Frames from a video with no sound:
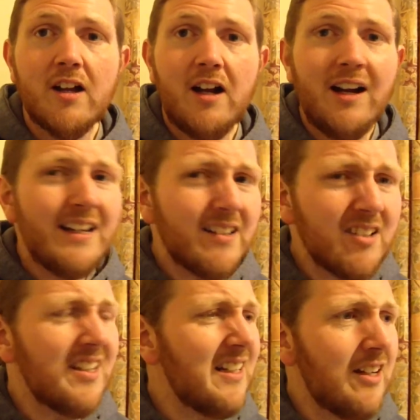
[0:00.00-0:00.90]
I hadn't
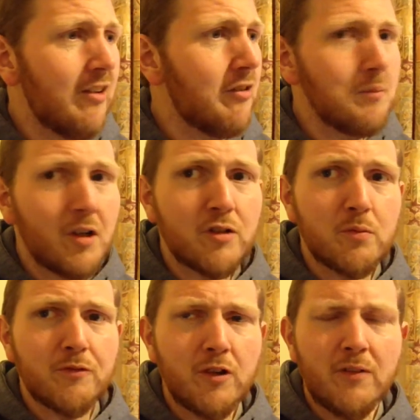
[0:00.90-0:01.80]
seen her in much
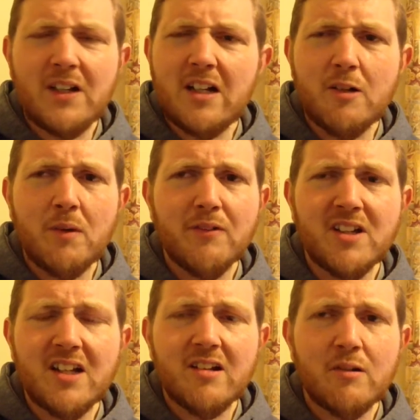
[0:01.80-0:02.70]
before. I think I might have
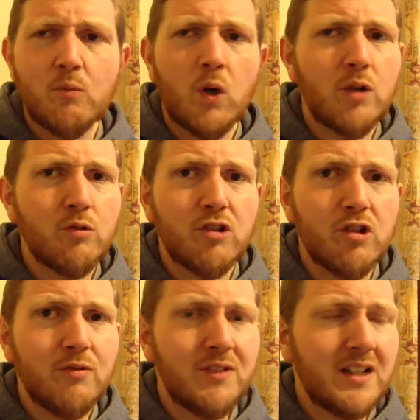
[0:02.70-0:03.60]
seen her in one or
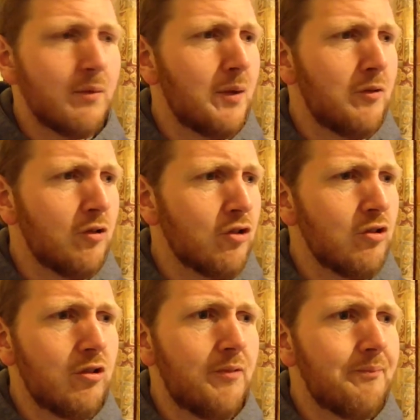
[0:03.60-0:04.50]
two things, but I'm not
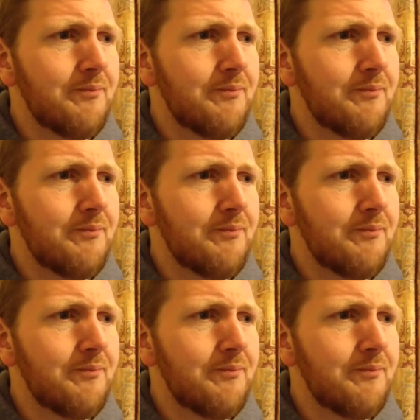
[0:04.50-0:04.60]
sure.